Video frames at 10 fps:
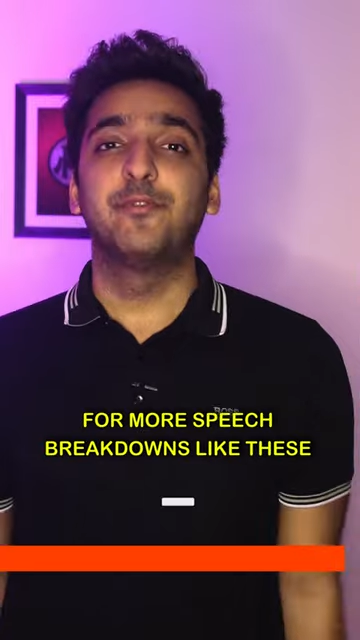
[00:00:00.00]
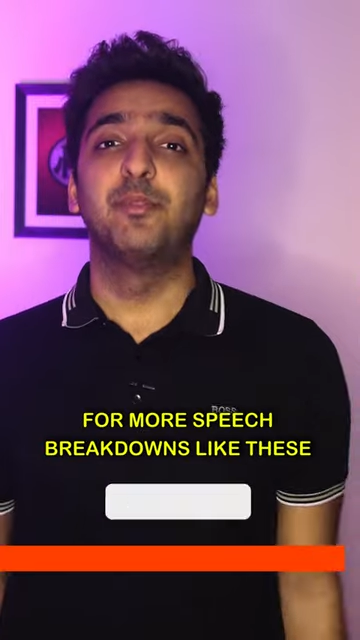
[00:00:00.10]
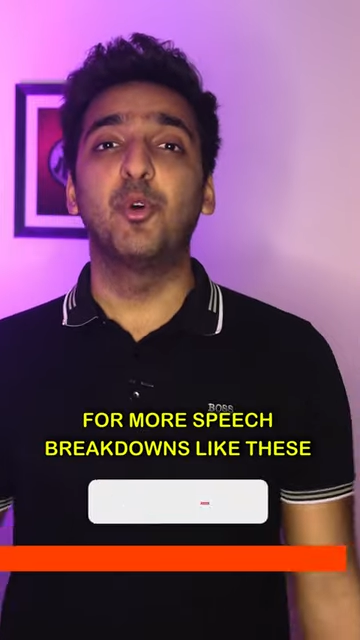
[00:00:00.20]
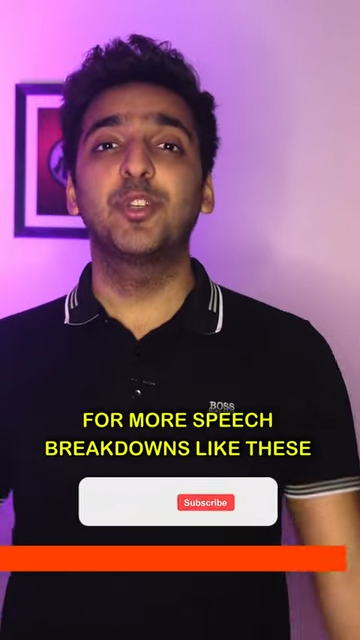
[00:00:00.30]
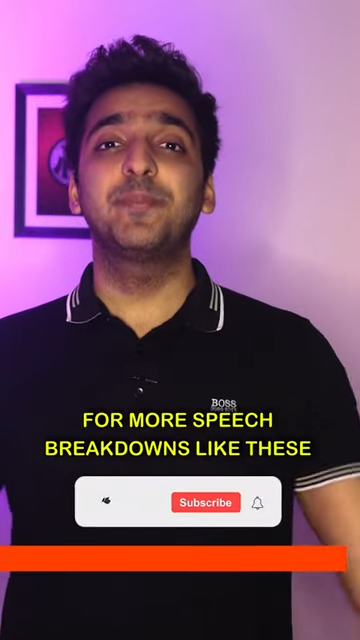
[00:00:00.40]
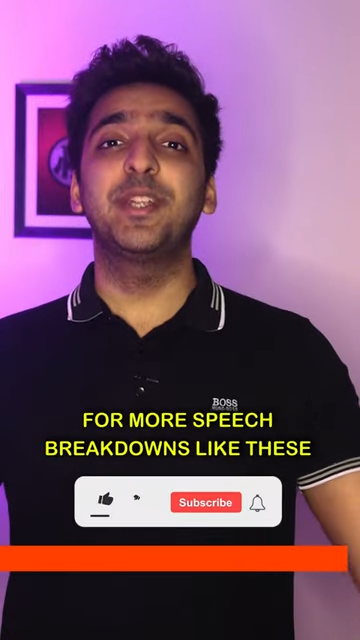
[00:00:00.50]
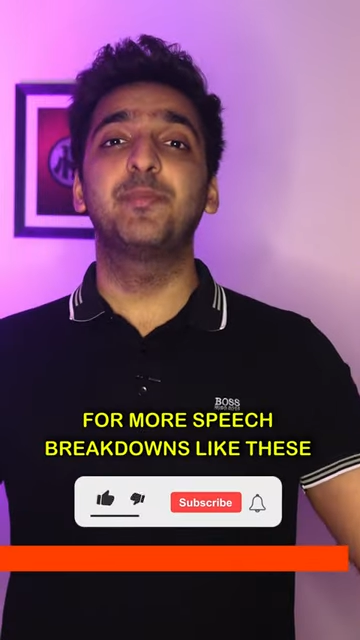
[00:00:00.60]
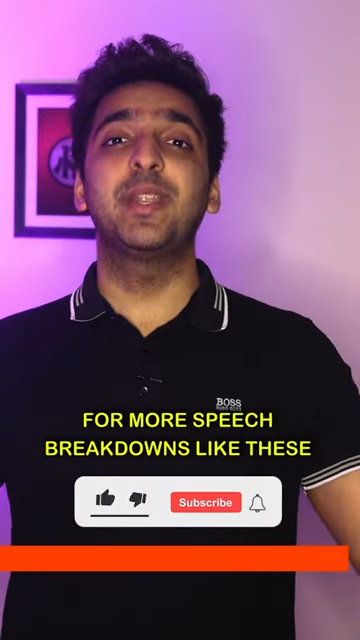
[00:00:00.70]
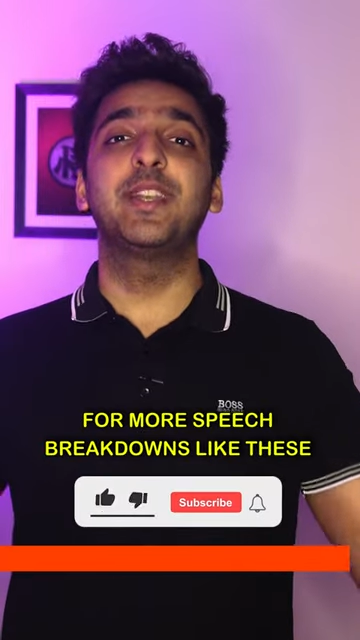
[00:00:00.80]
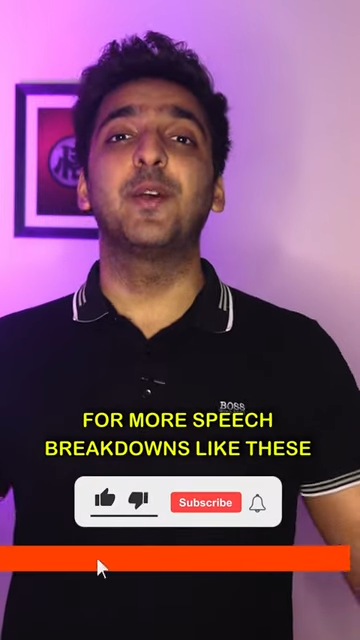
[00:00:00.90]
For more speech
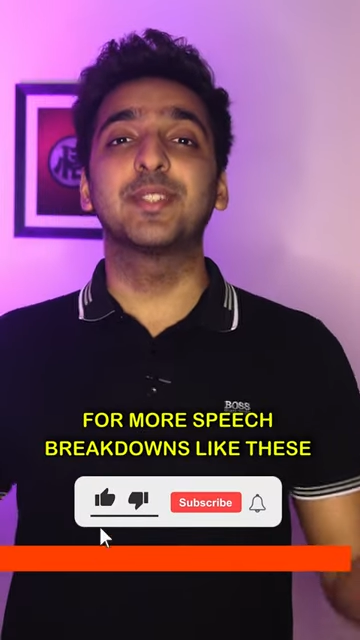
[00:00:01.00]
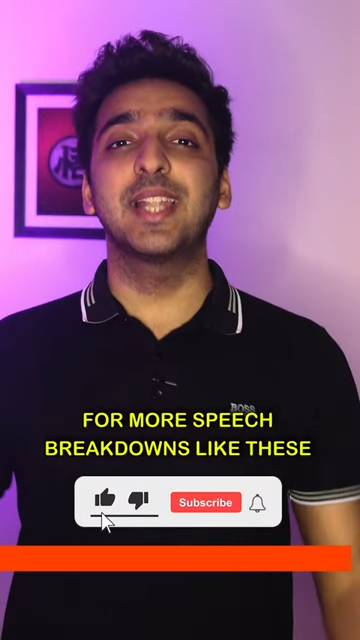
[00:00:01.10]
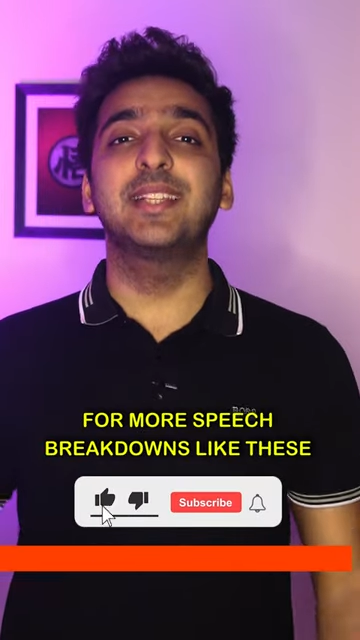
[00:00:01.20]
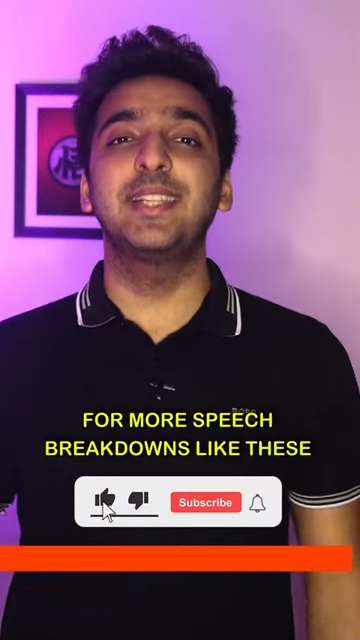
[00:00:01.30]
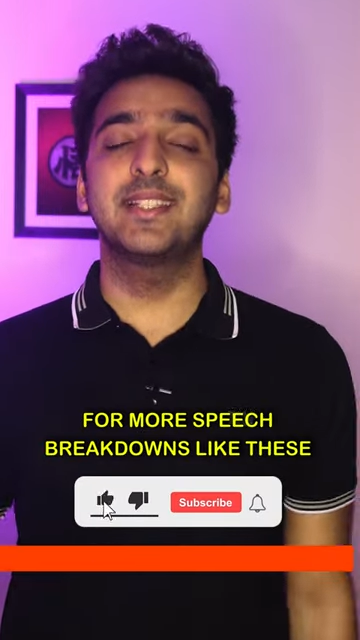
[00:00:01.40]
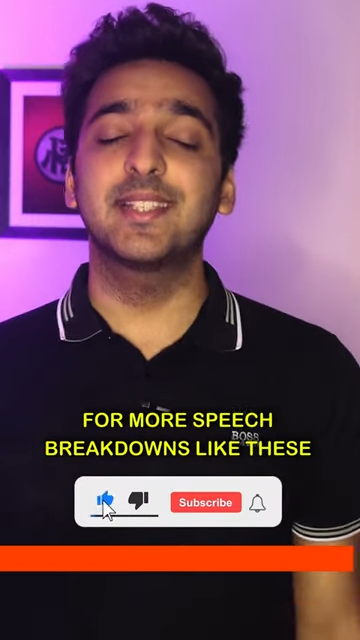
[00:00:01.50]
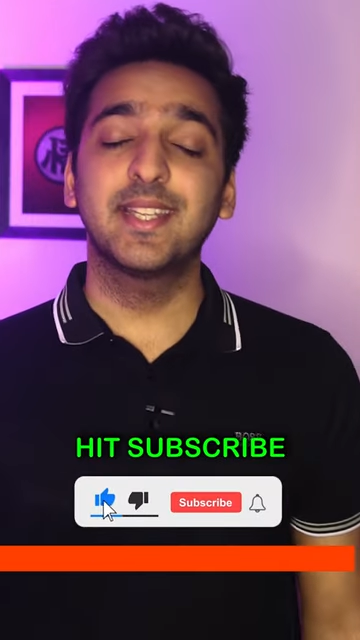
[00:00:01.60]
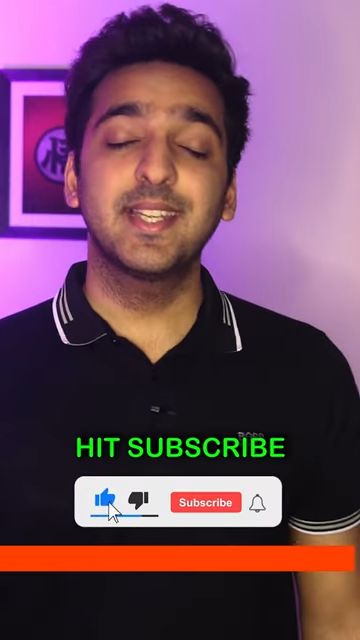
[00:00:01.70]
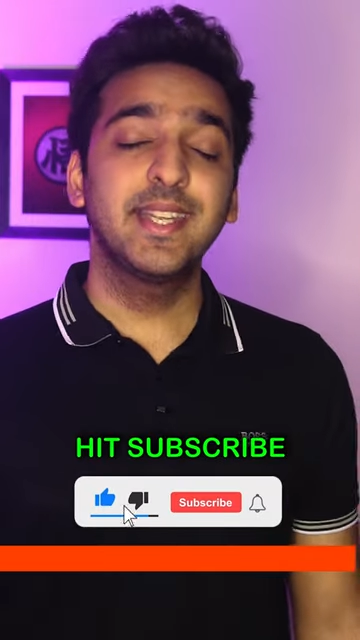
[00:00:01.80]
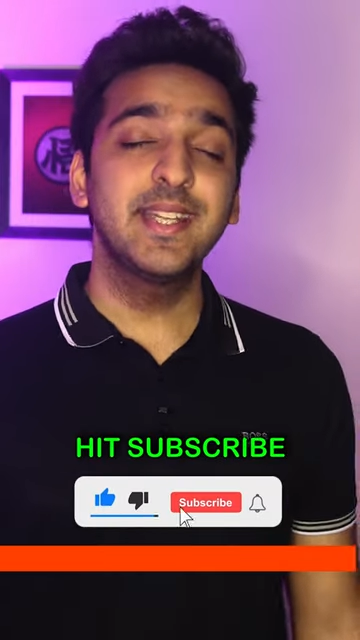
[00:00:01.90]
breakdowns like these,
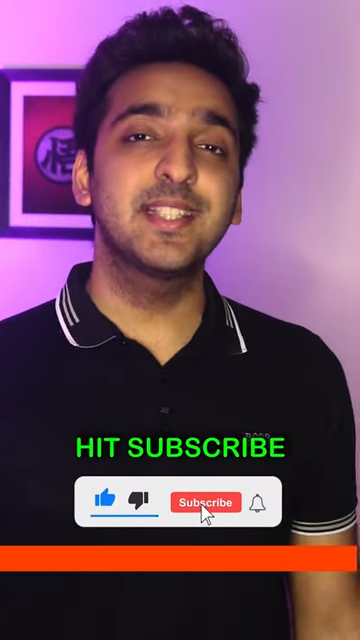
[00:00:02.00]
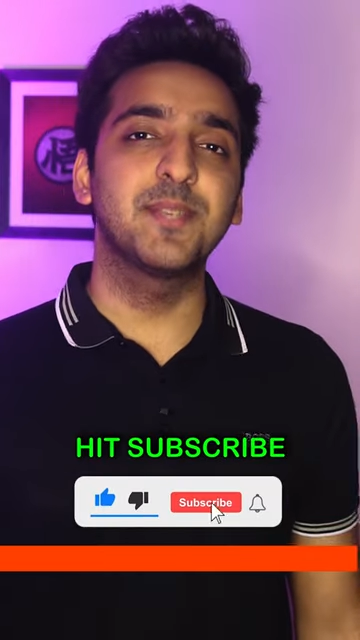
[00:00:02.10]
hit